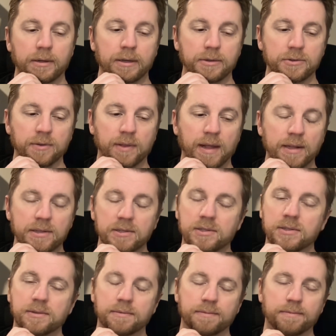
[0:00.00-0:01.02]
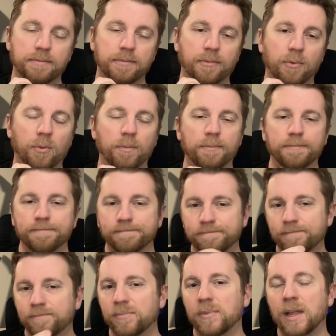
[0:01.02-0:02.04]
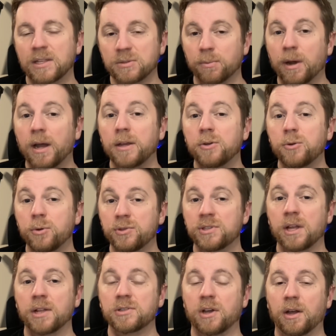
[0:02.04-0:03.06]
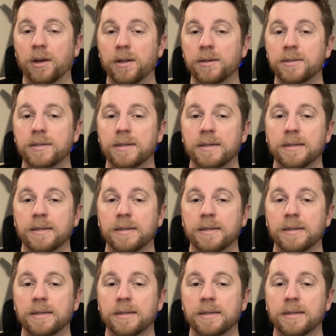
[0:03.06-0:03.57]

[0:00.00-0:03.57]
So that's my 2 cents on it.